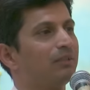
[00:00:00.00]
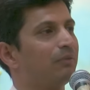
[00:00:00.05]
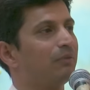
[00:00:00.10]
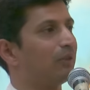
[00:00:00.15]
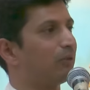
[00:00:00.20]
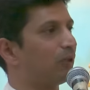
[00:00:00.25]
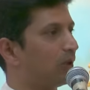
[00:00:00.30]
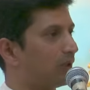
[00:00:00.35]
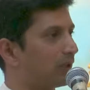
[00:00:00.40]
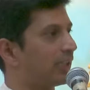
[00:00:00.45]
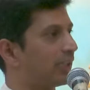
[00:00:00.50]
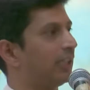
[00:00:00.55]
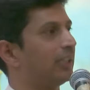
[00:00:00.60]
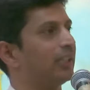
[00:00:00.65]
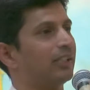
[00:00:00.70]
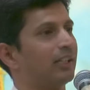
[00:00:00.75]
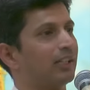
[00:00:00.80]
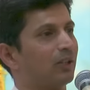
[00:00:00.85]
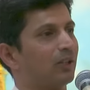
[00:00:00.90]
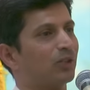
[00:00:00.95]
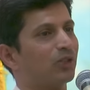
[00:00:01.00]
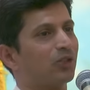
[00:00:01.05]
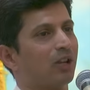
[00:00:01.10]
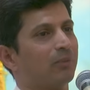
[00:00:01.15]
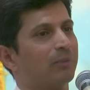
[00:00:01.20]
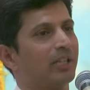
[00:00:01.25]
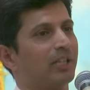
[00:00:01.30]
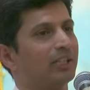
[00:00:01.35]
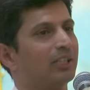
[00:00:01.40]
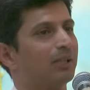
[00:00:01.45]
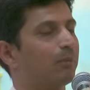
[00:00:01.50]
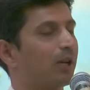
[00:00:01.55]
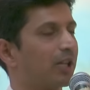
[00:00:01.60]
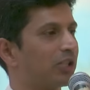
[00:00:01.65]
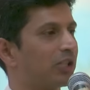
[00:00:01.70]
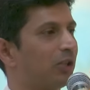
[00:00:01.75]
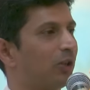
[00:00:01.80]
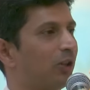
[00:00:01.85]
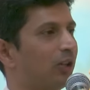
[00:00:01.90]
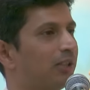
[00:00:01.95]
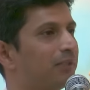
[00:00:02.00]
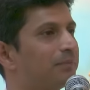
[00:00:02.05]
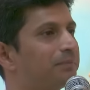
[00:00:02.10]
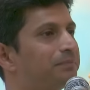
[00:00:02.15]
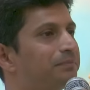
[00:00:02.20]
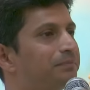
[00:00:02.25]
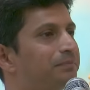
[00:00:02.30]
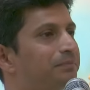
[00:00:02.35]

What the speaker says: We were all seated around Swami in the bhajan hall.